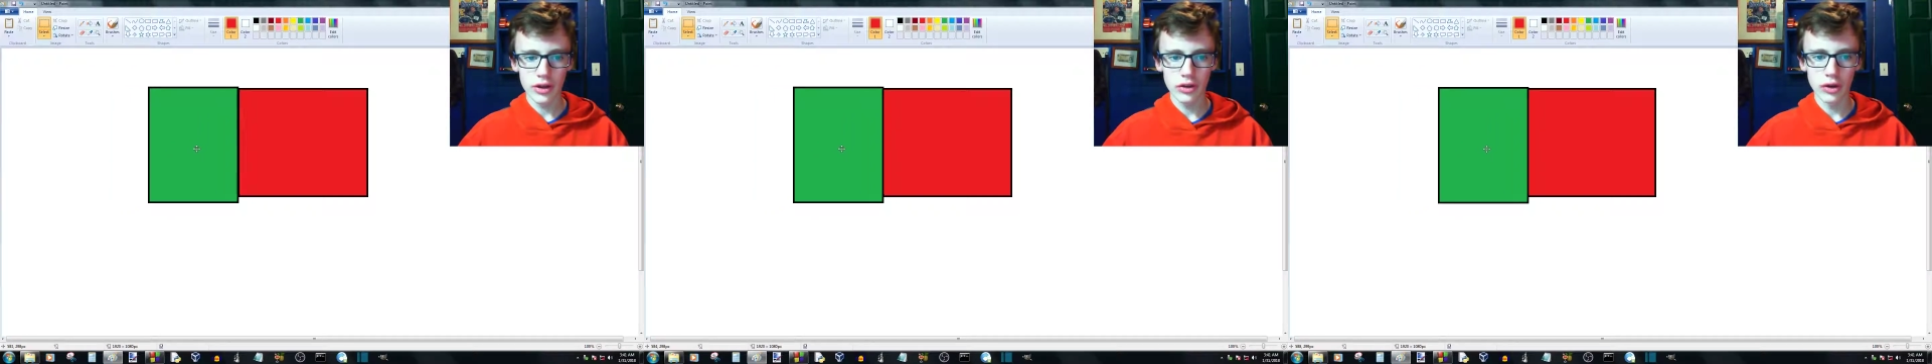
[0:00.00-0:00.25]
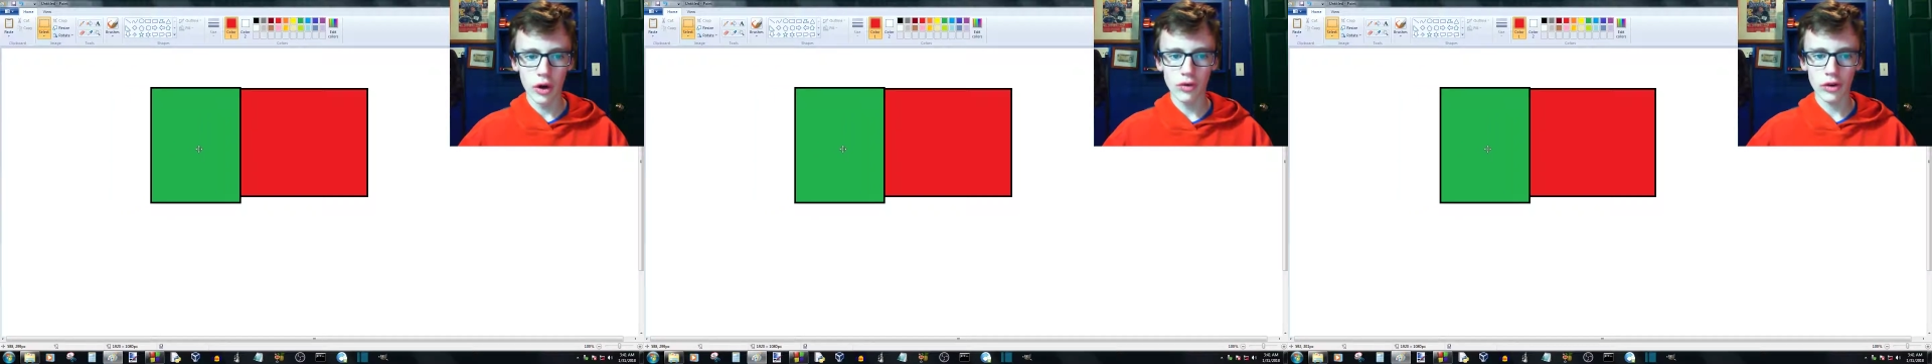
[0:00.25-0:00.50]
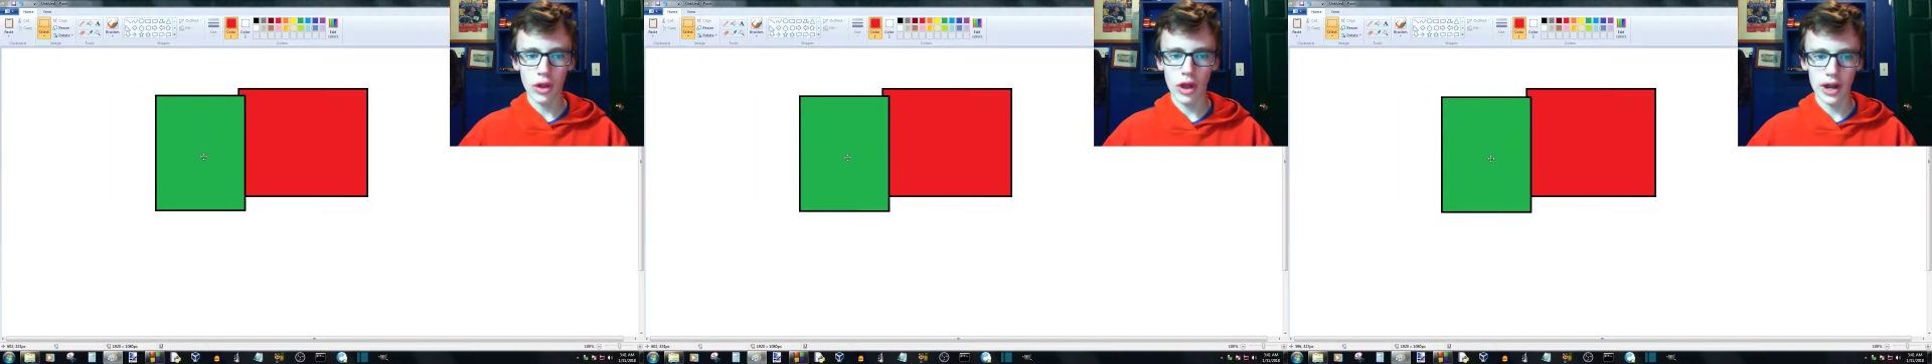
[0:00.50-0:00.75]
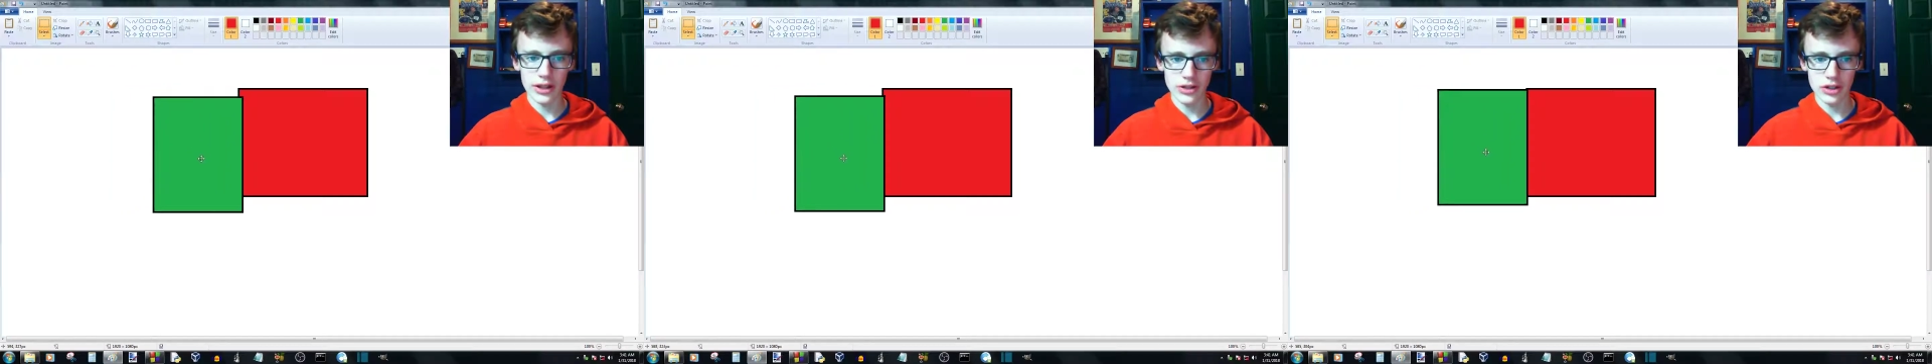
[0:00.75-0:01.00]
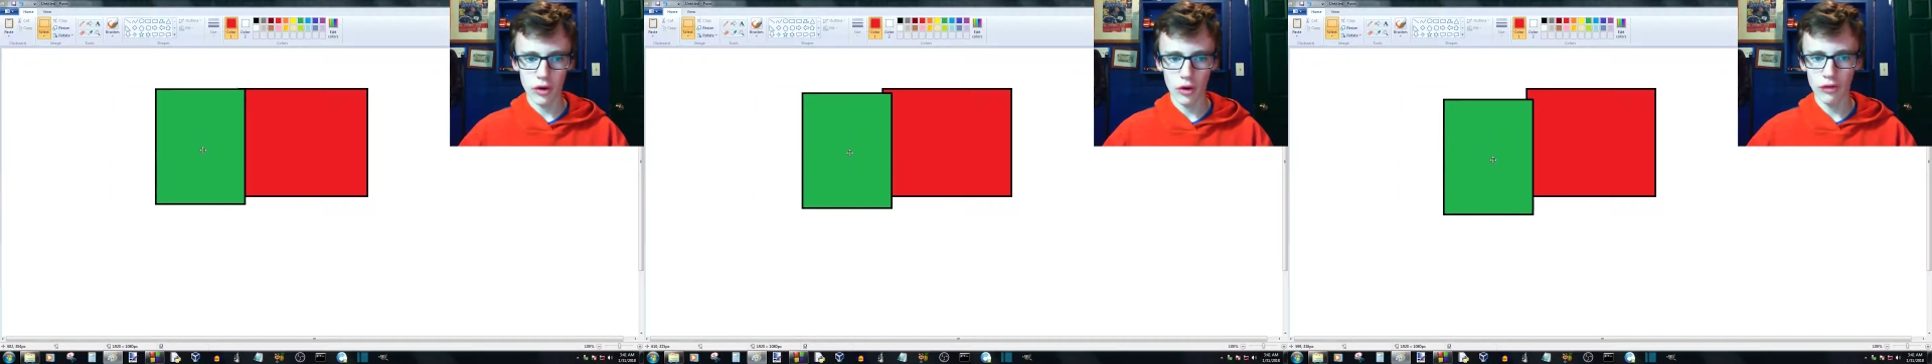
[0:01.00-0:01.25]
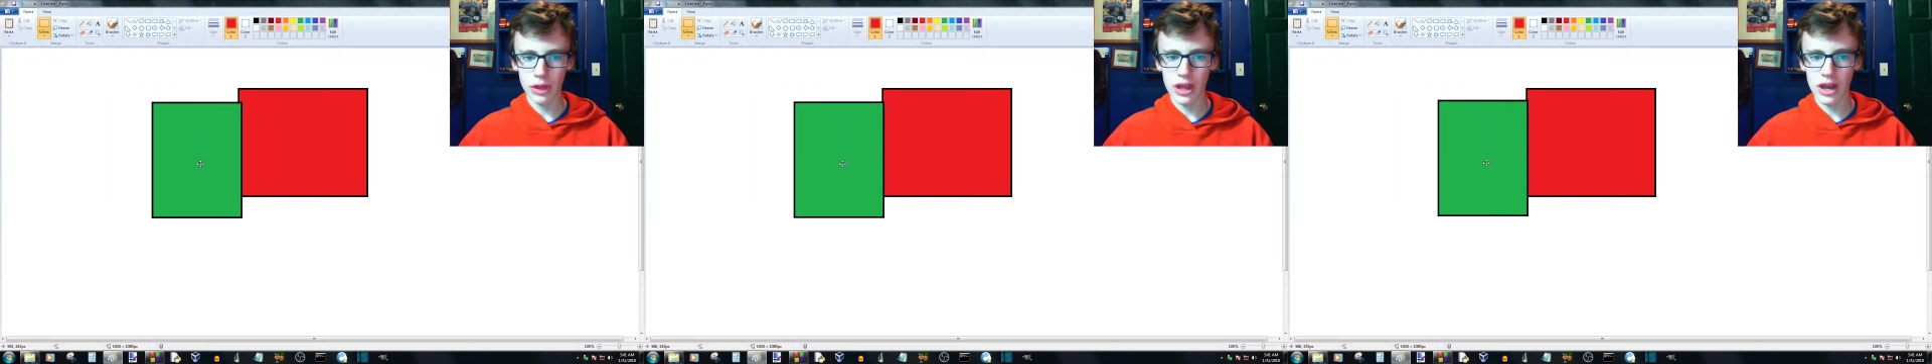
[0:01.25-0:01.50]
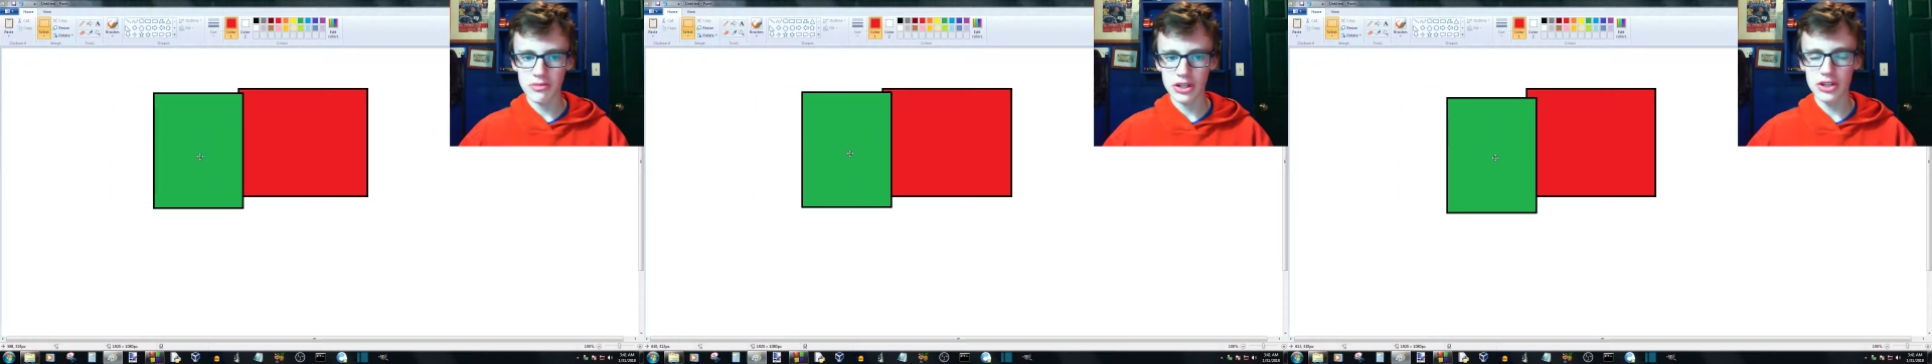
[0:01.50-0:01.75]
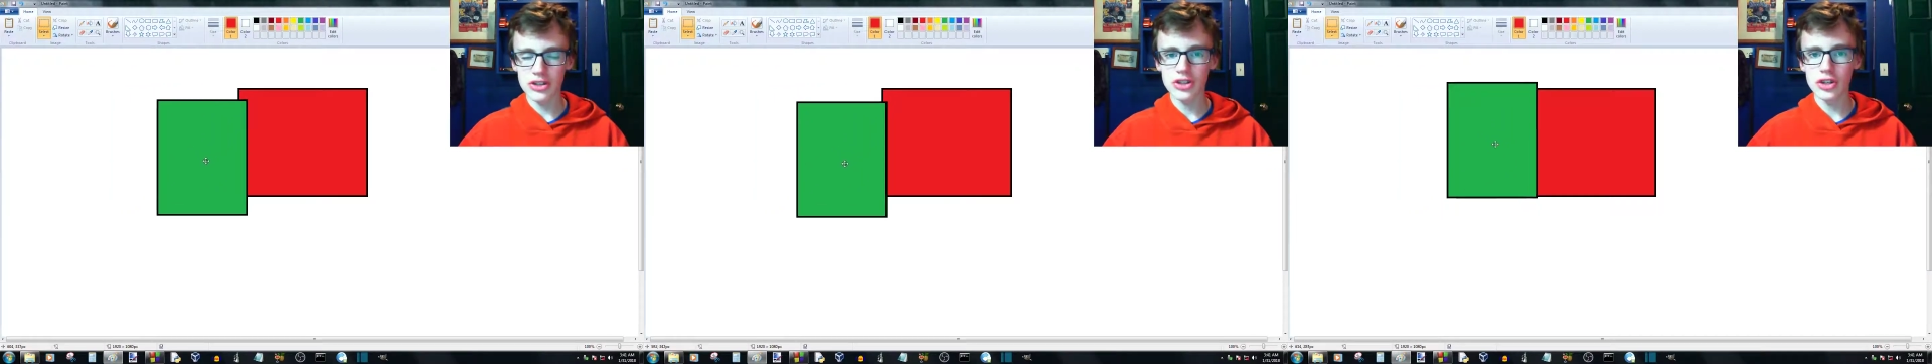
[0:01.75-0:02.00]
overglides, overlaps
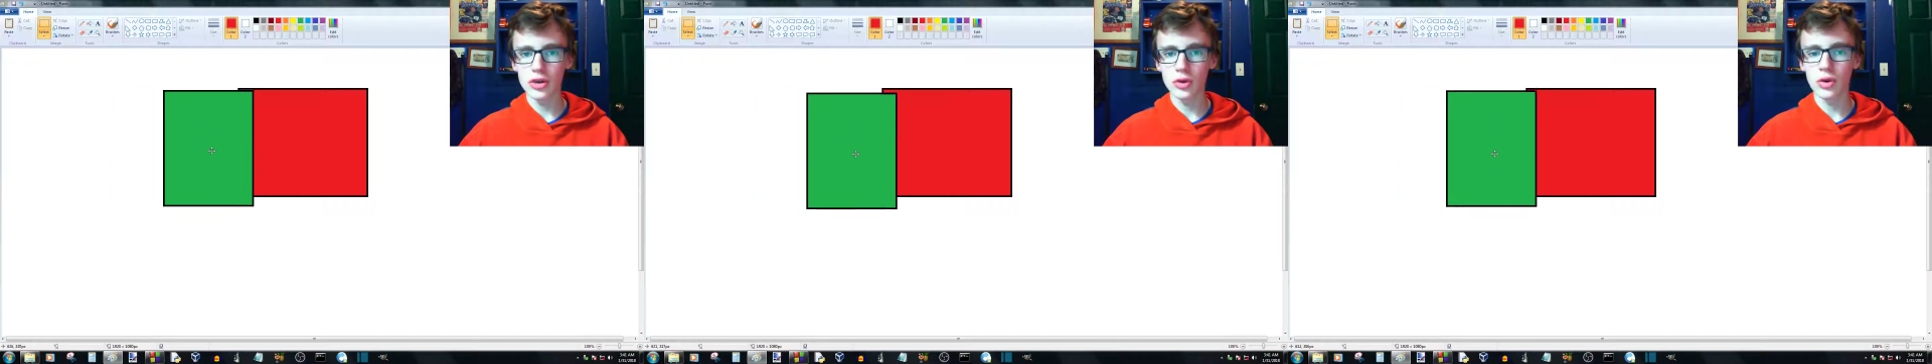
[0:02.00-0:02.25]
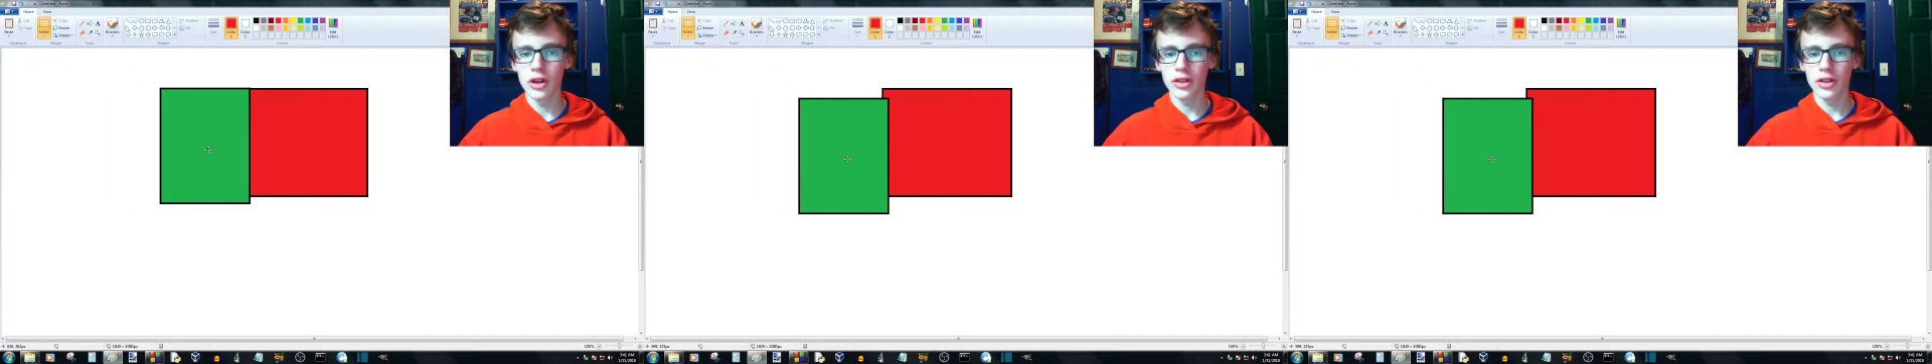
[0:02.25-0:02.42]
into